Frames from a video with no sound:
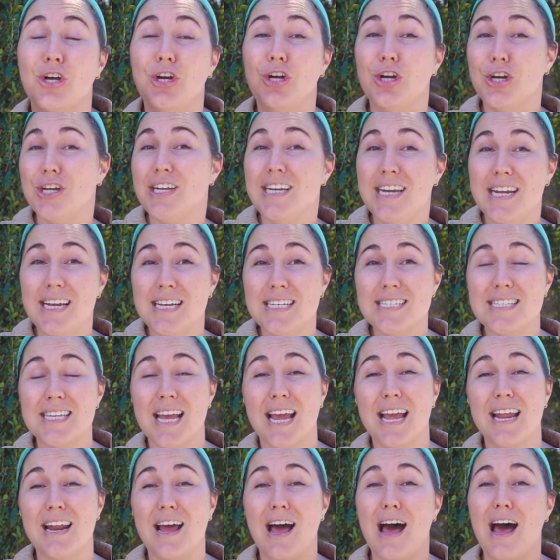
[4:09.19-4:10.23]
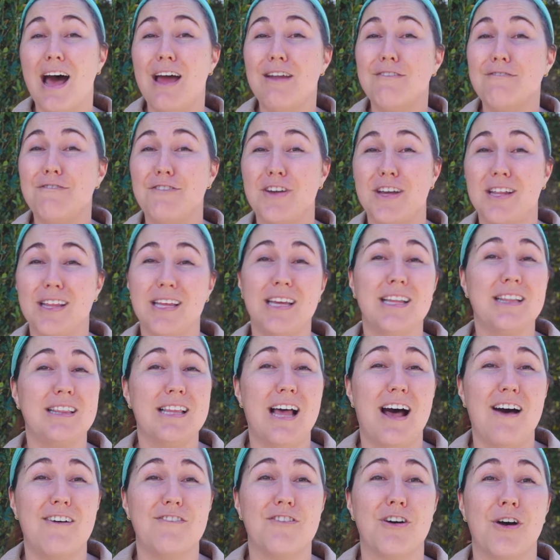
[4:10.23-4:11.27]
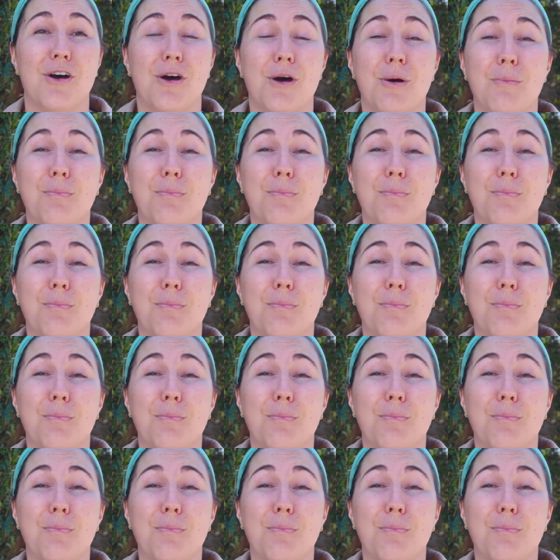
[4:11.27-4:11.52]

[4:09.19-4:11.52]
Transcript: goodness and unfailing love